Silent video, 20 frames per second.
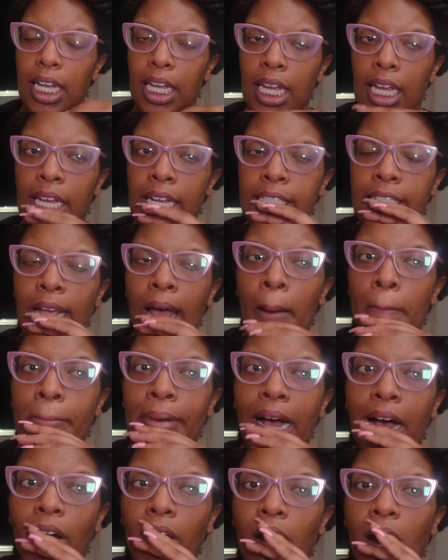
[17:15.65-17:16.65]
is
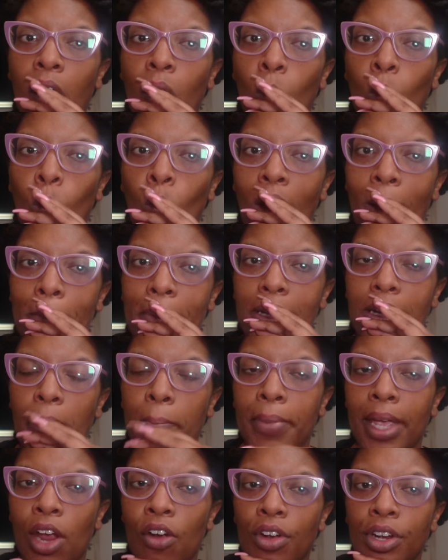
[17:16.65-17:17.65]
about a woman, a
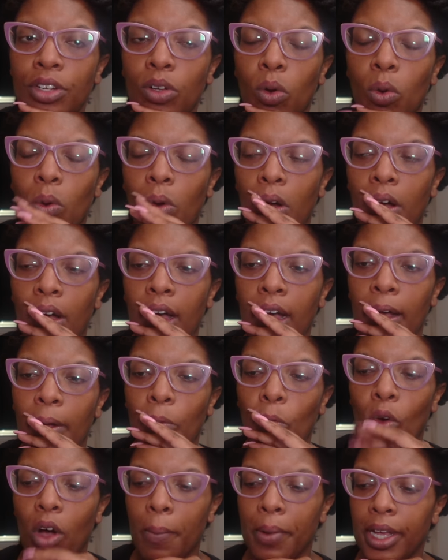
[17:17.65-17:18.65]
married
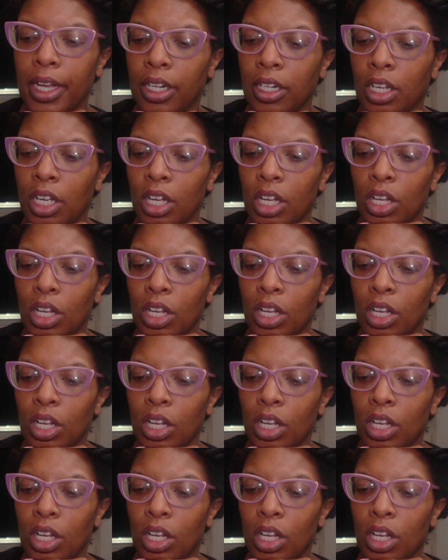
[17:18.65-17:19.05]
um, woman,